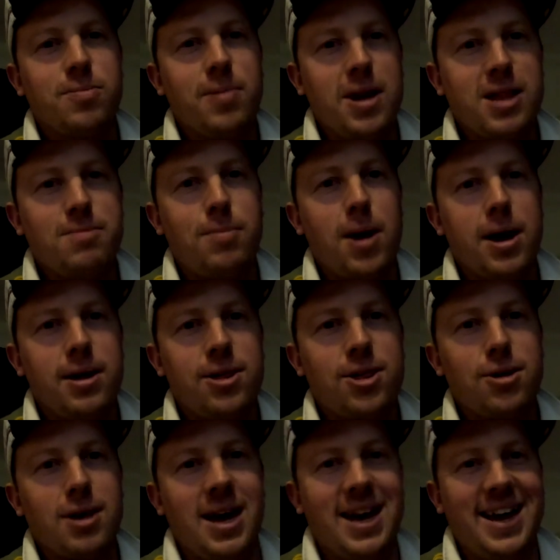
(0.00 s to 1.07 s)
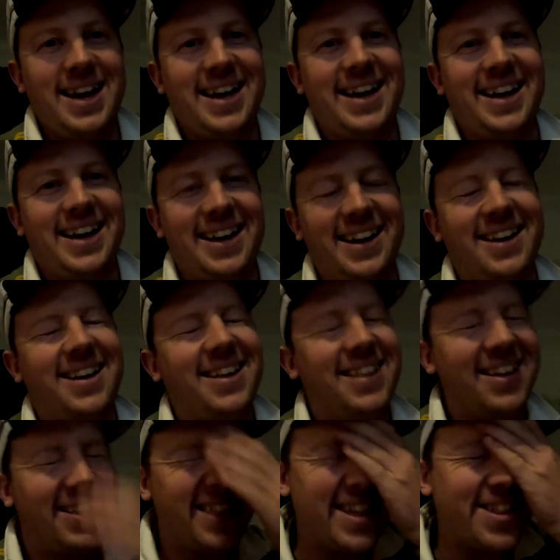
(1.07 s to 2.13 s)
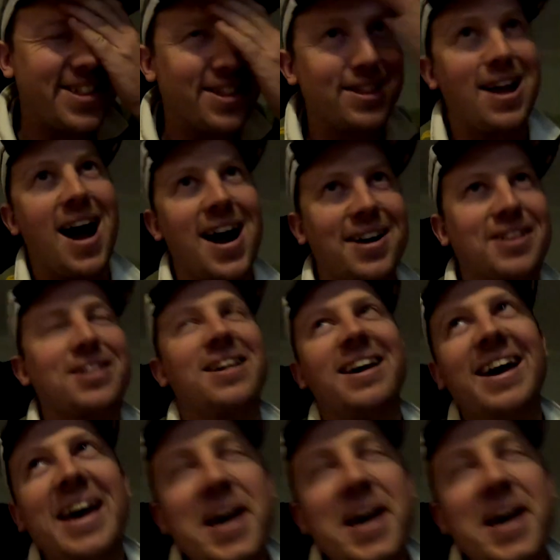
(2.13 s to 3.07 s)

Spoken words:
best beach. This sucks.